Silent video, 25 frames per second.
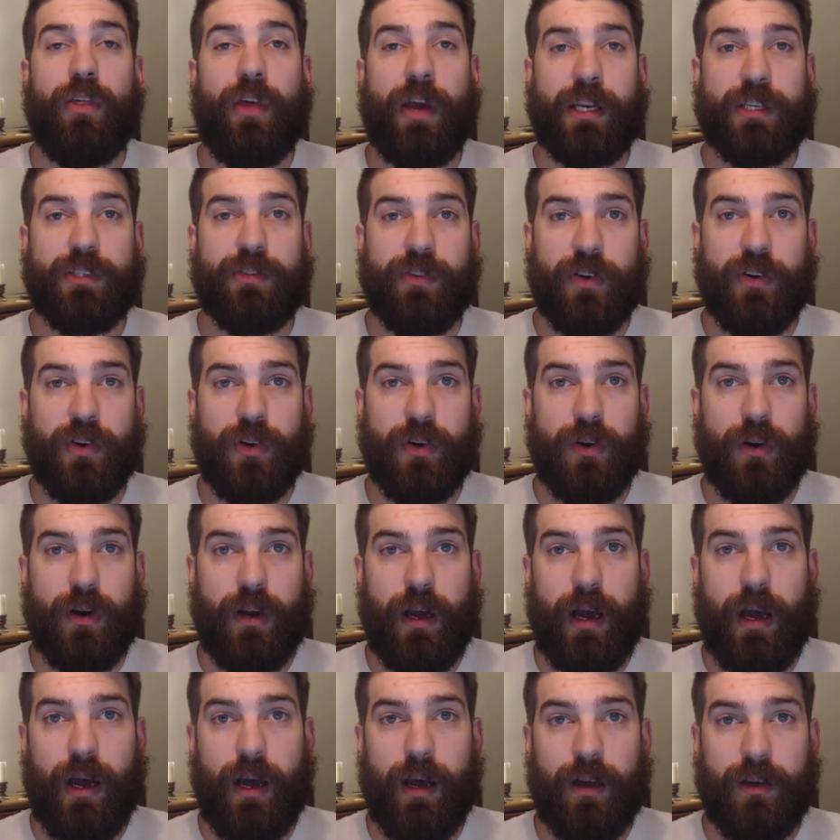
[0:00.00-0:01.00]
Thanks
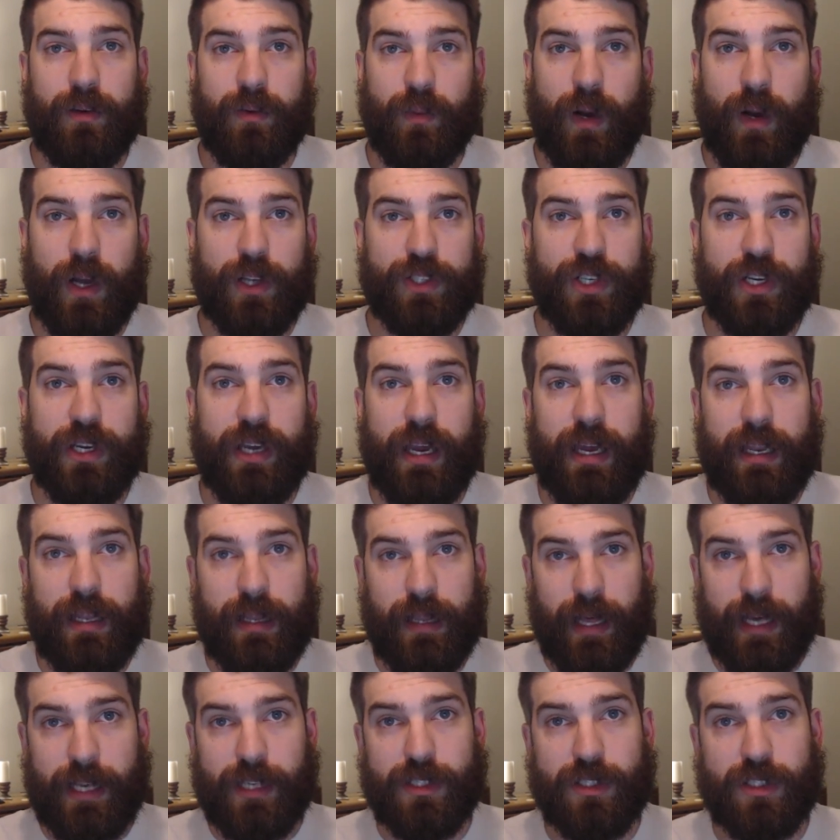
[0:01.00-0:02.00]
for watching,
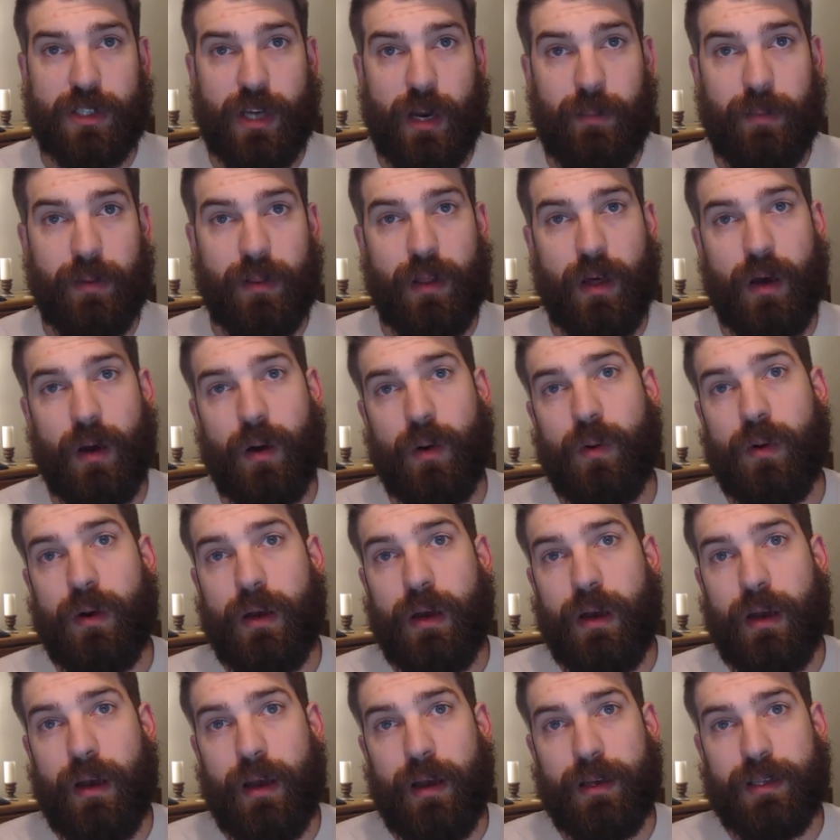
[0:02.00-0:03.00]
and like and subscribe
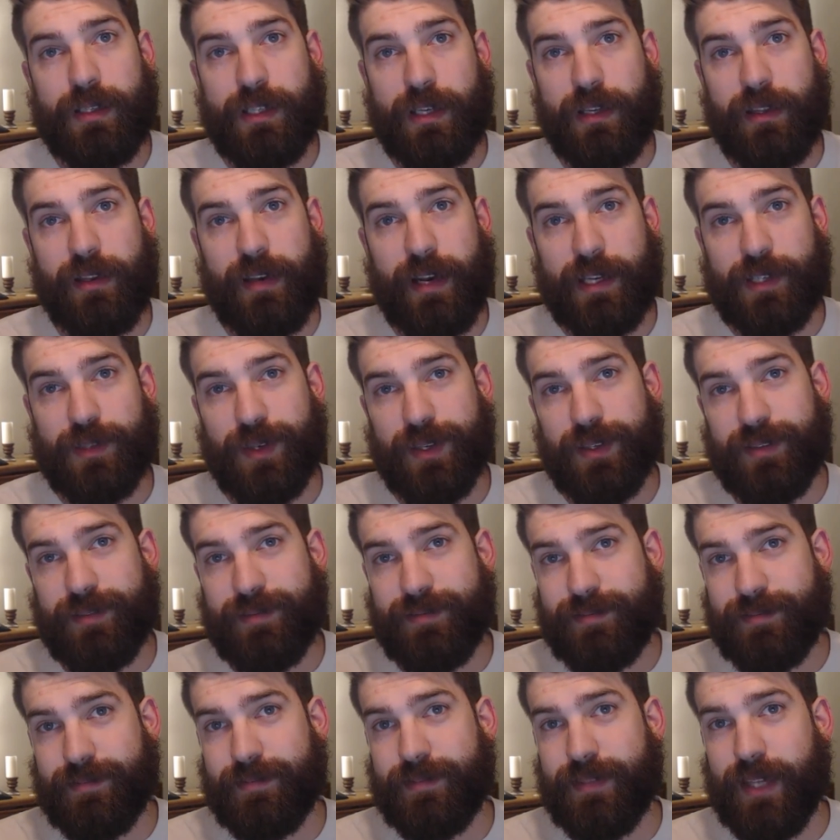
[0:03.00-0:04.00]
below. See you in the next one.
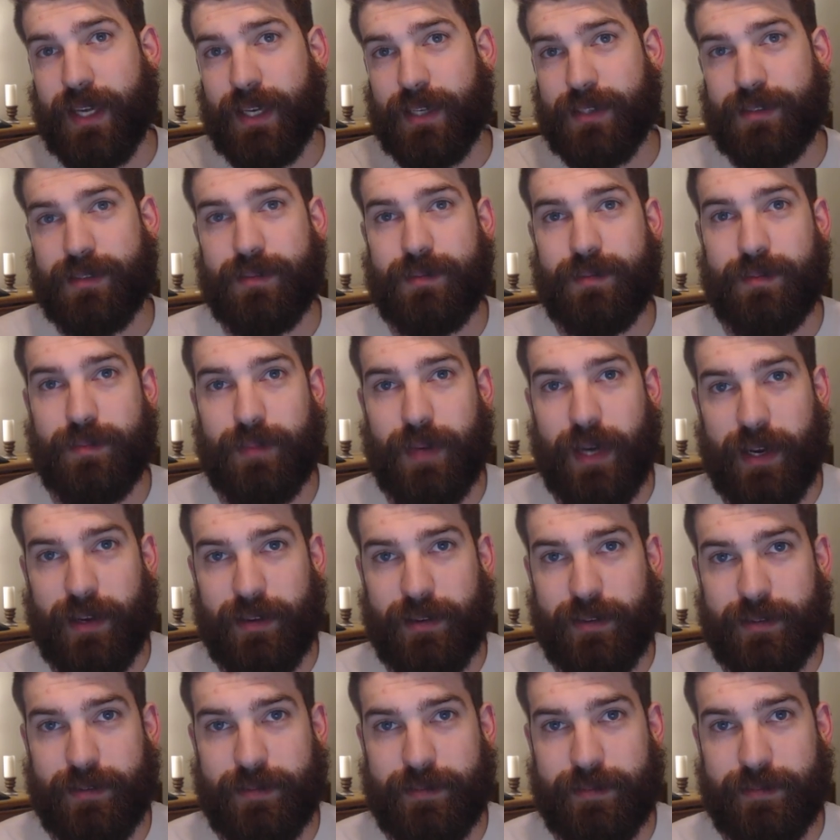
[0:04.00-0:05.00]
Thanks. Bye.
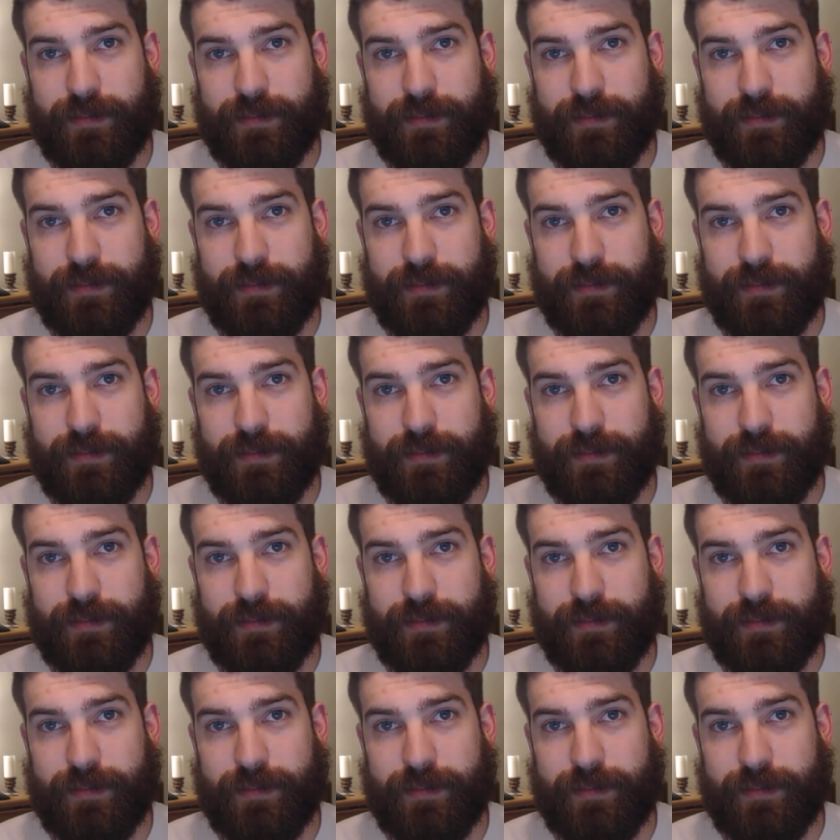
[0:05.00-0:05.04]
